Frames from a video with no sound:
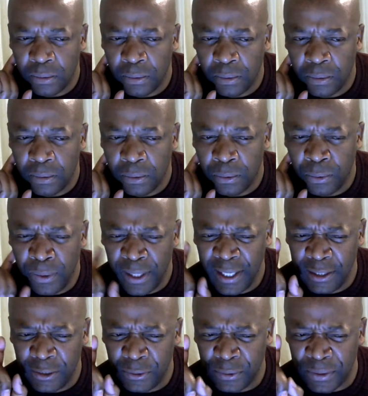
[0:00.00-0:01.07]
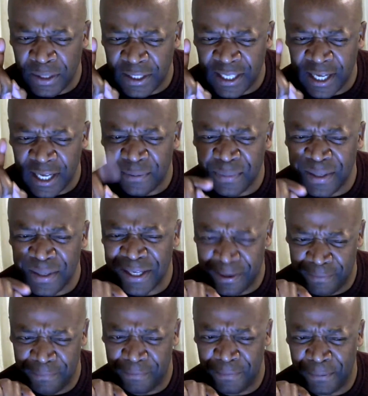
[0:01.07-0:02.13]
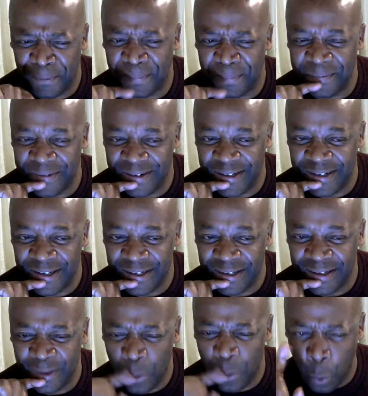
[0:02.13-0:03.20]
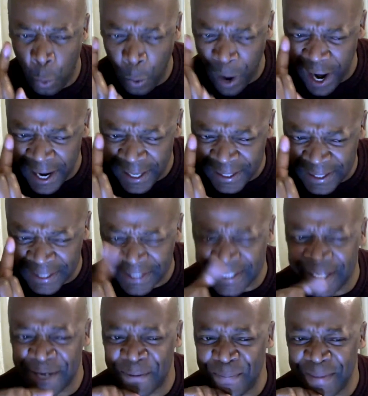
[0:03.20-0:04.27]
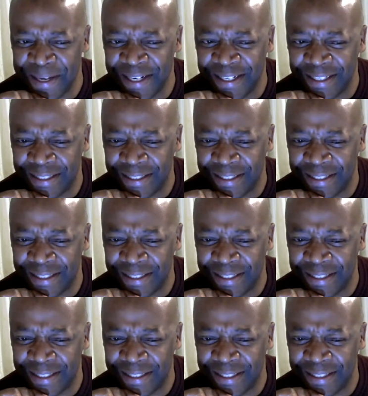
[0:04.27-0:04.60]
where do this admin come from? Why this admin?